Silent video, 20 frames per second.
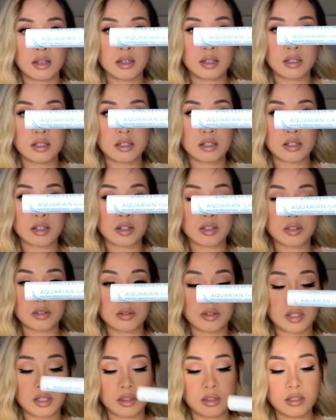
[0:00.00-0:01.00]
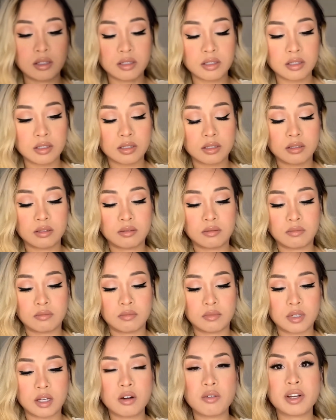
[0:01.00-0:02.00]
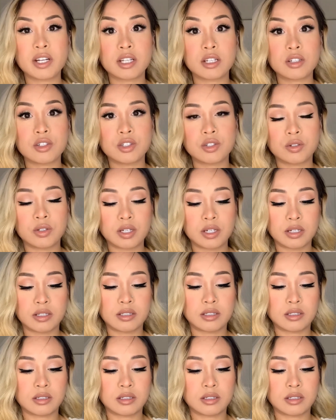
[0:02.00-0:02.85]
You can also get this. Oh, I didn't show you guys